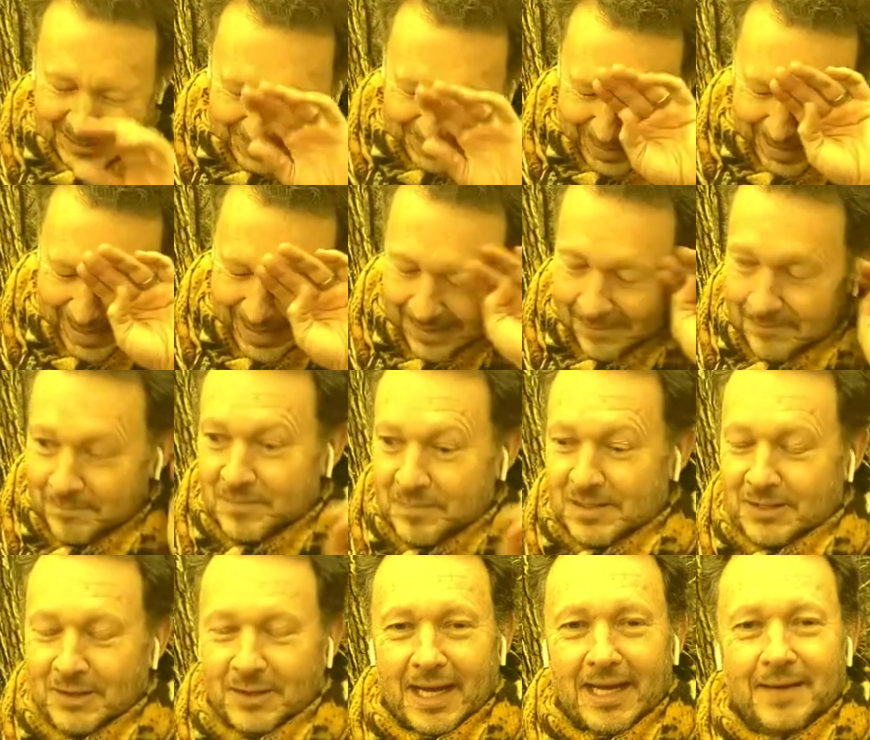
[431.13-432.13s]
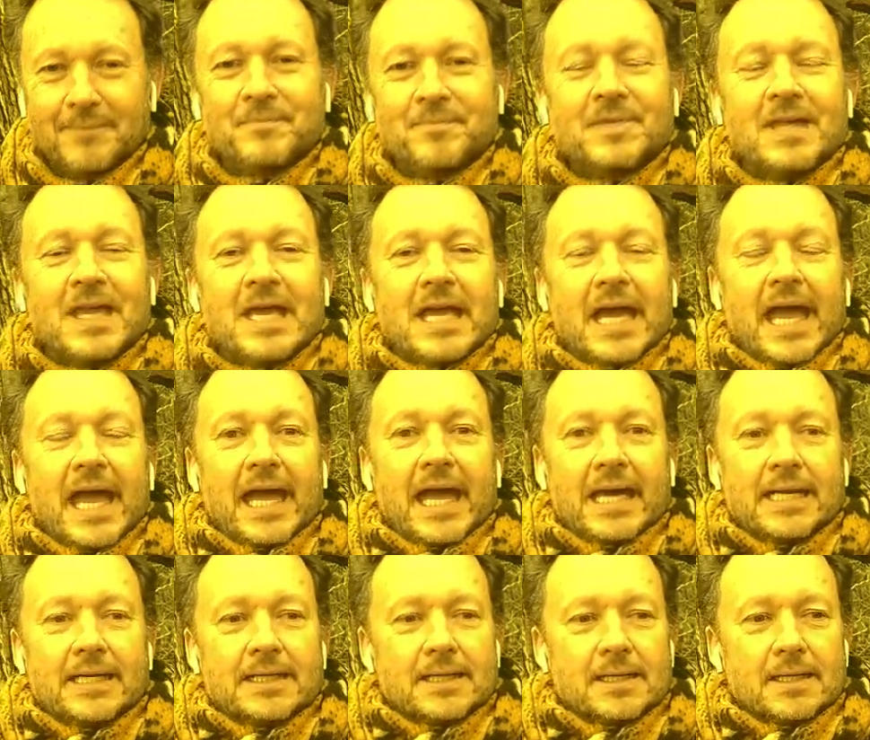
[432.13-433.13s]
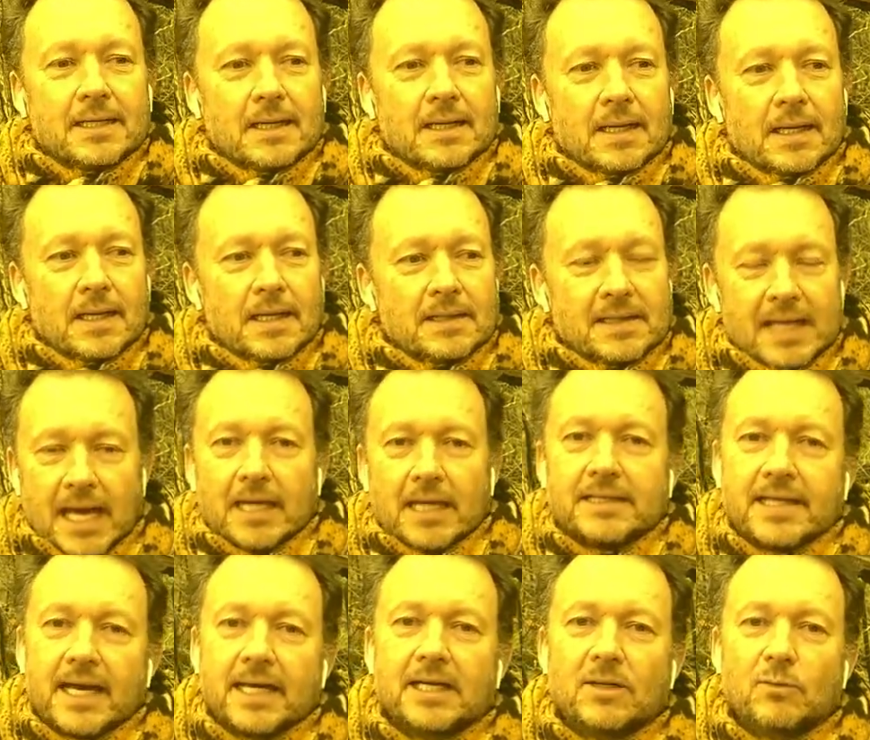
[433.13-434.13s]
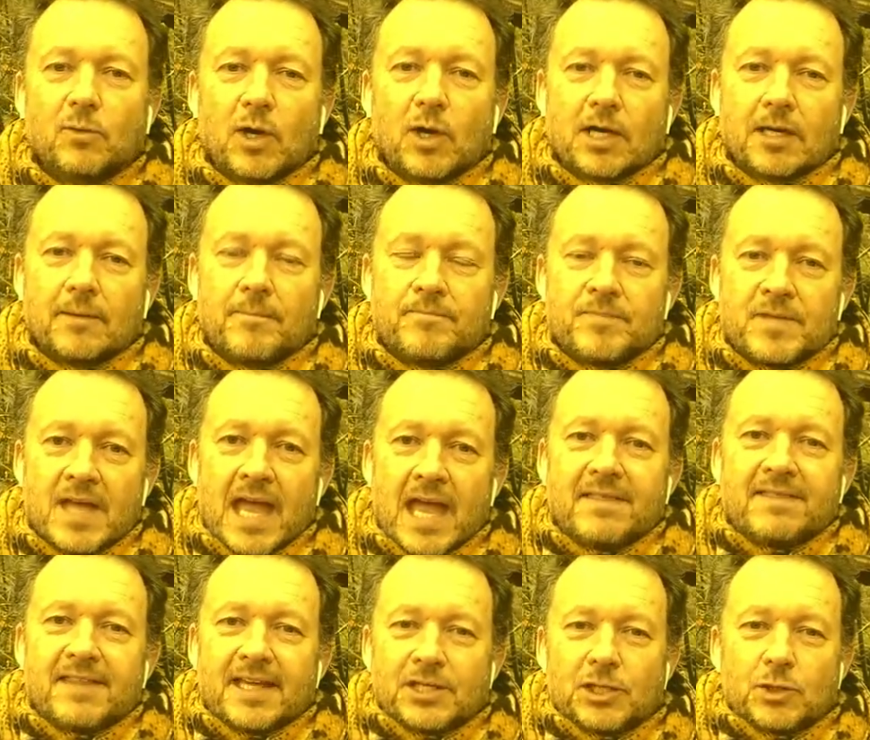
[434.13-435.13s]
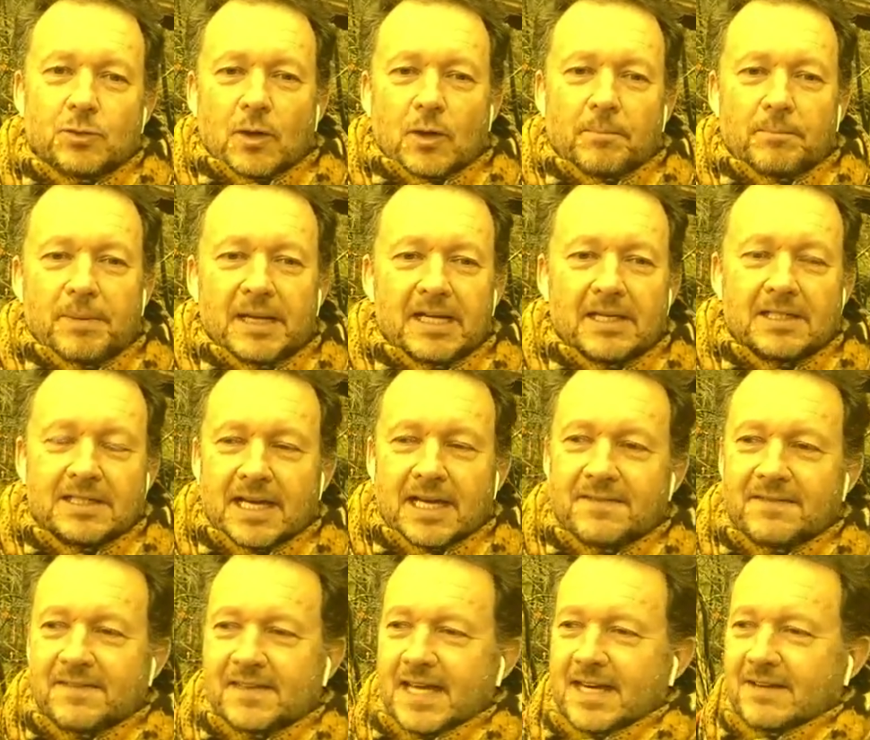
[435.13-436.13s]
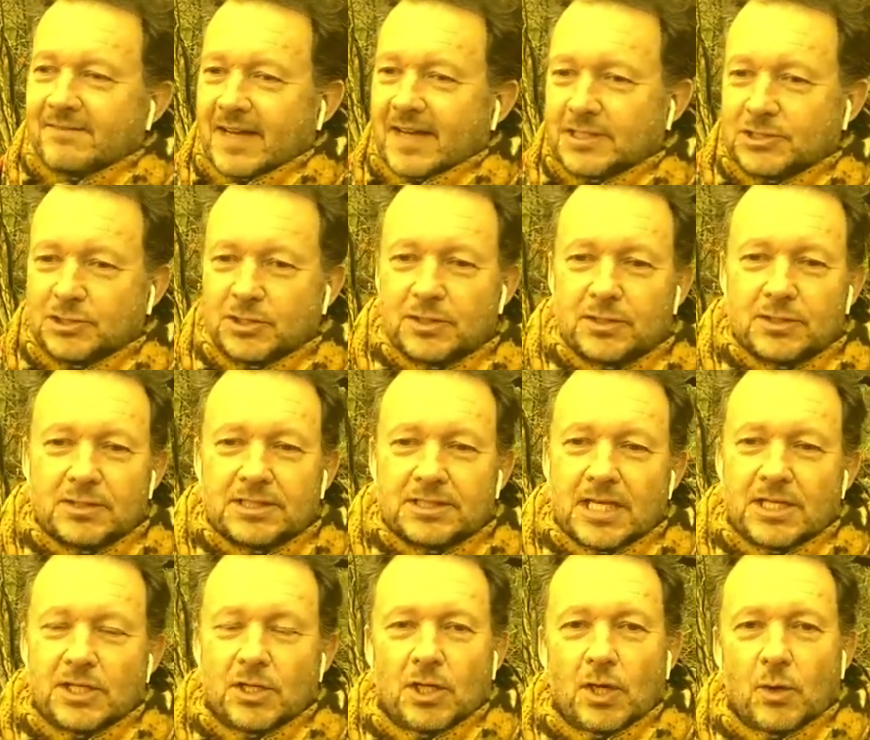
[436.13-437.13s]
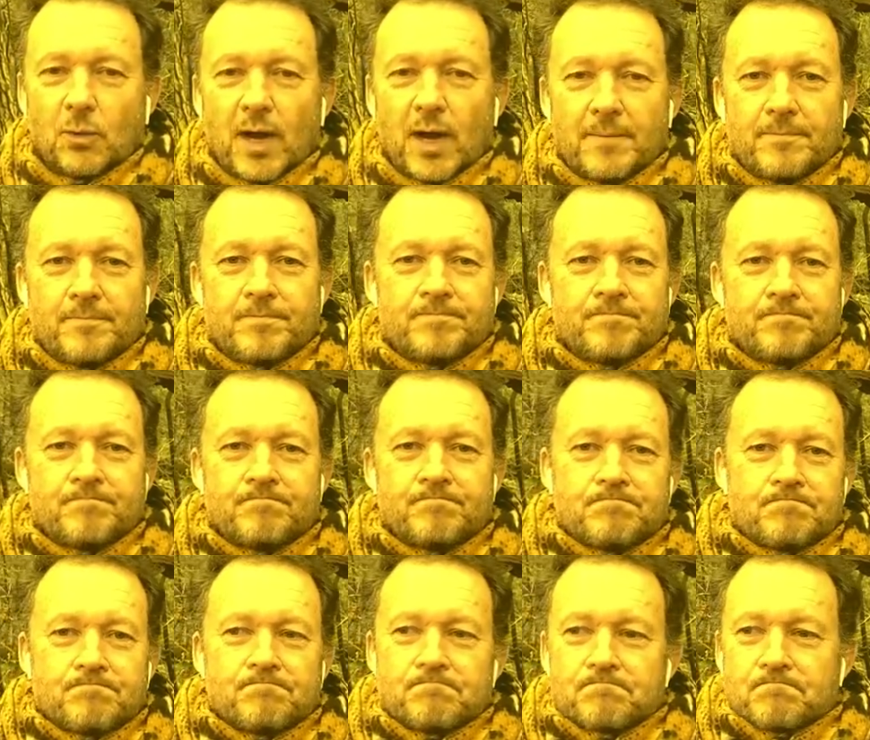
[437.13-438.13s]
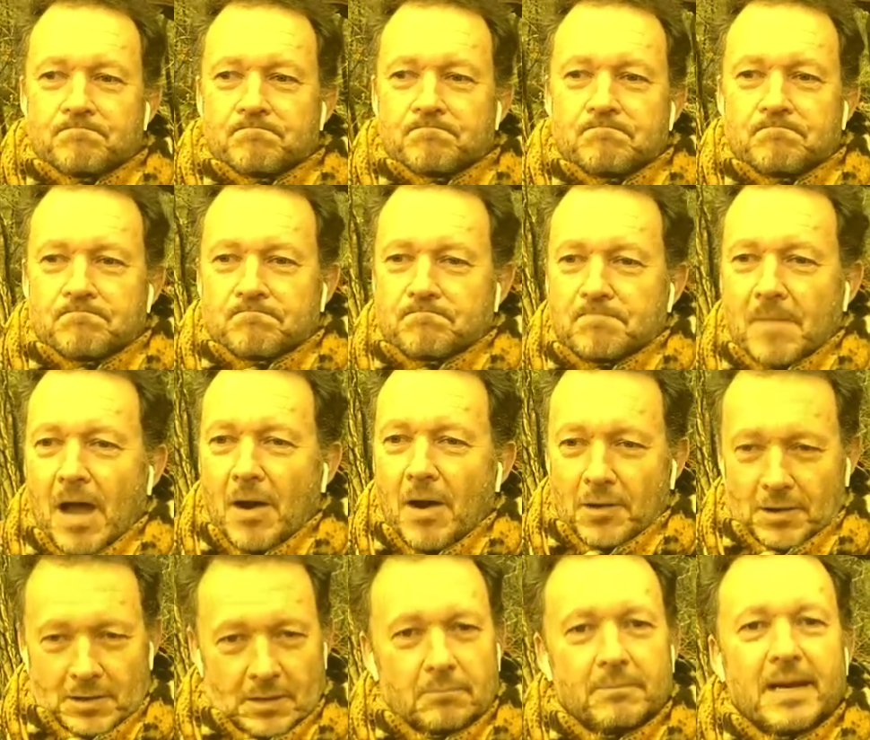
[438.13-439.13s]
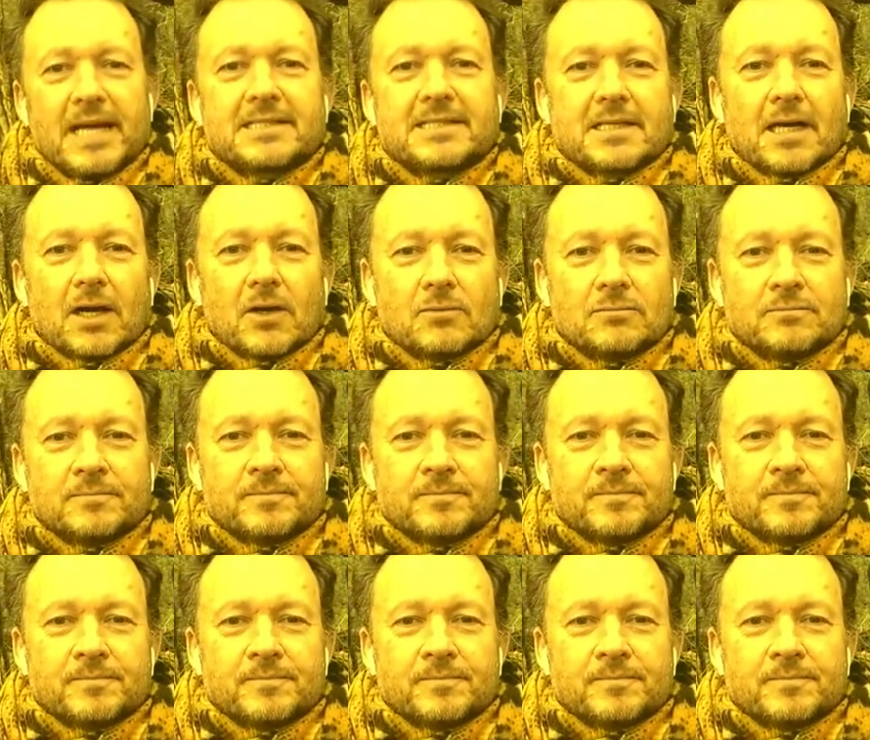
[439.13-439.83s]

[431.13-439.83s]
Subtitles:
okay. Okay. And that can work. And then you will build, and then eventually you'll say, you know what? I want to go to Mexico.